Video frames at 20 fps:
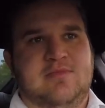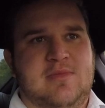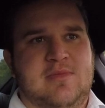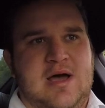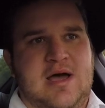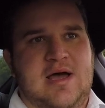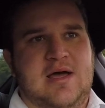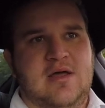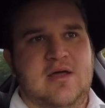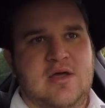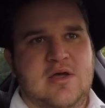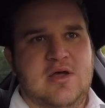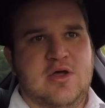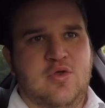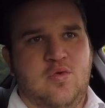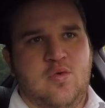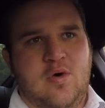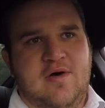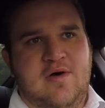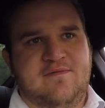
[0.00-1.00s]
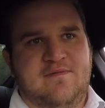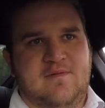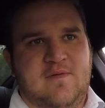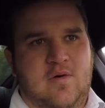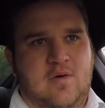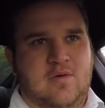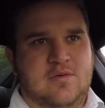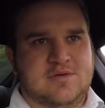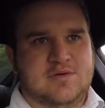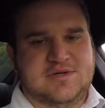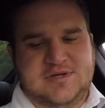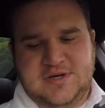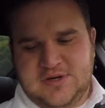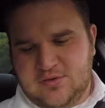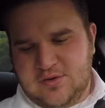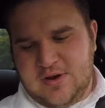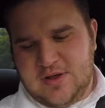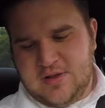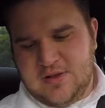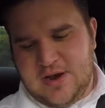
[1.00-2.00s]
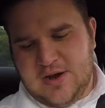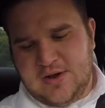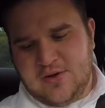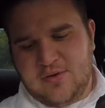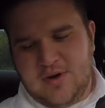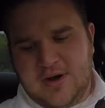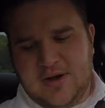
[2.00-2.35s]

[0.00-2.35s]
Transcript: my 12-volt cigarette lighter